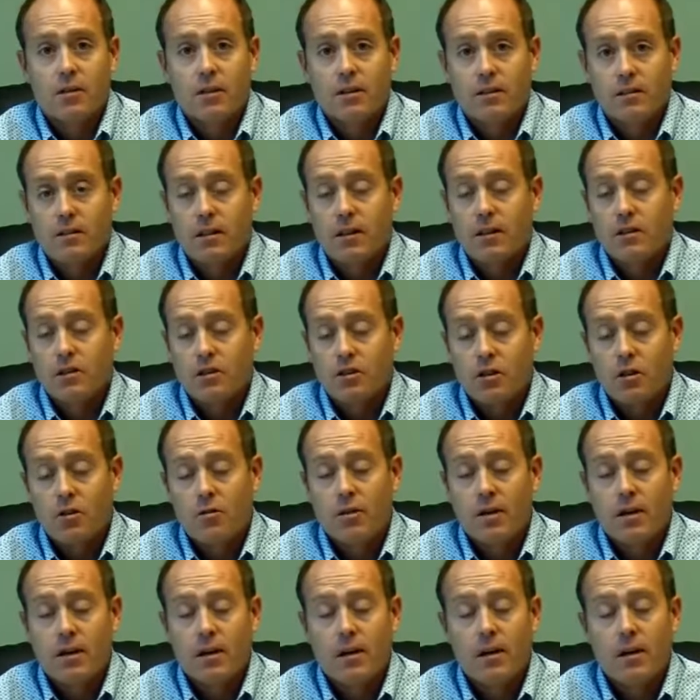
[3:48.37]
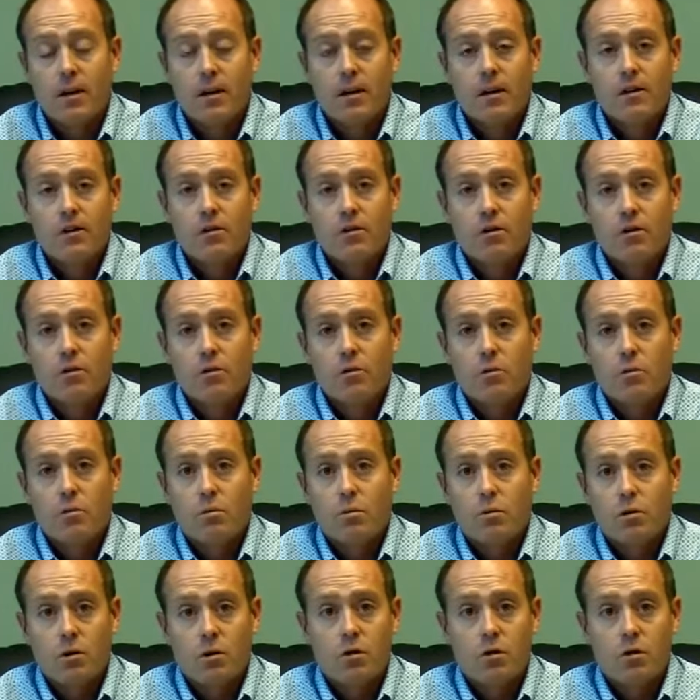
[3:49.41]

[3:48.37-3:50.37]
it's not serving to